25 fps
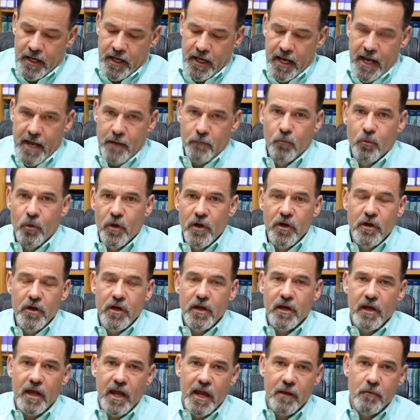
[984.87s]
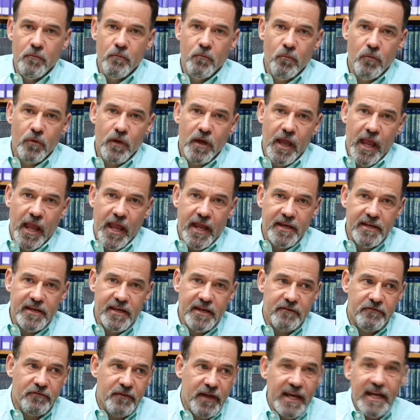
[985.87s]
And
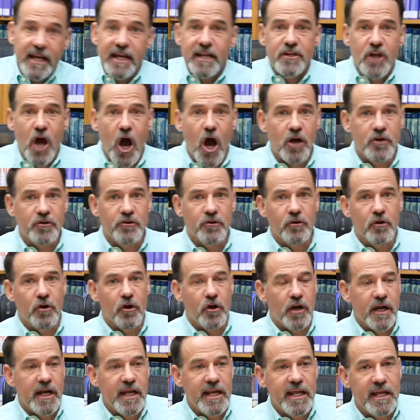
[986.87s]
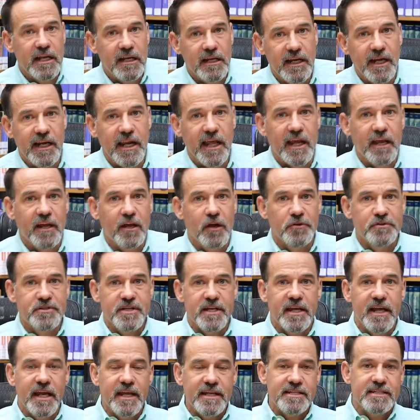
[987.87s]
if any doctor or any clinic goes
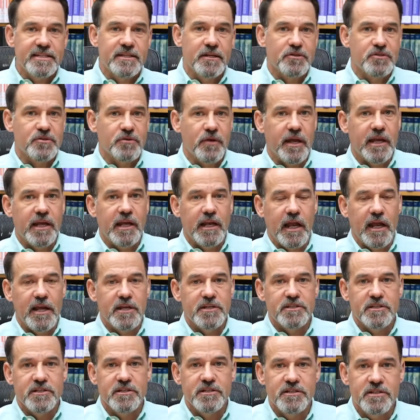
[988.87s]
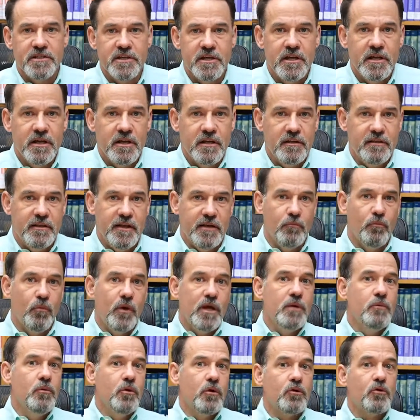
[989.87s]
against those regulations, then
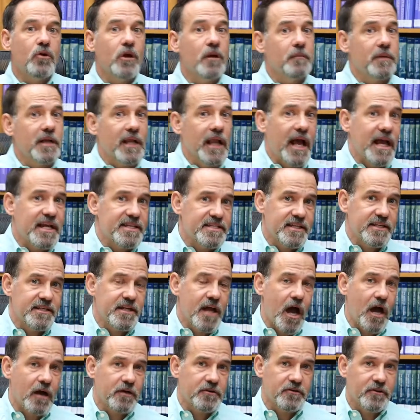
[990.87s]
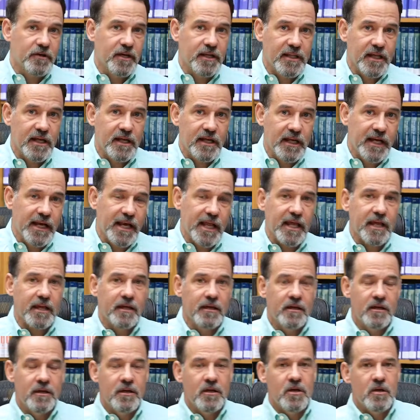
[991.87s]
we will criminalize the doctor in the clinic,
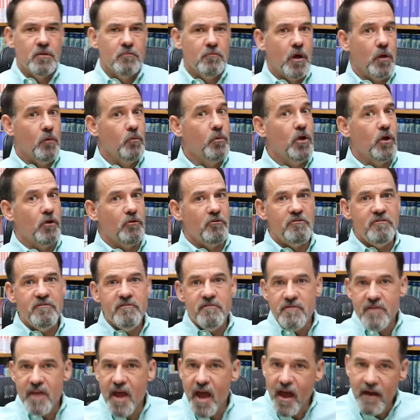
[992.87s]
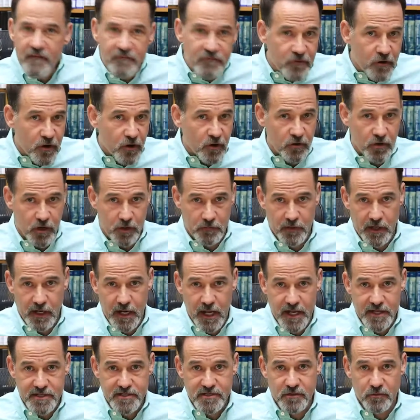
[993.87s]
but we'll never
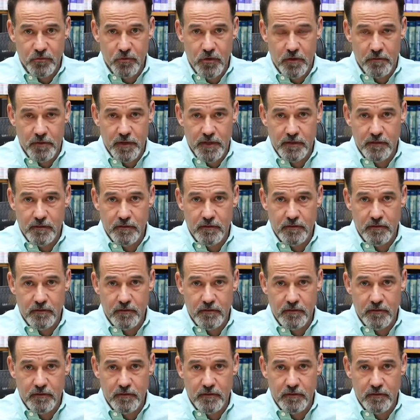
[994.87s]
criminalize the woman.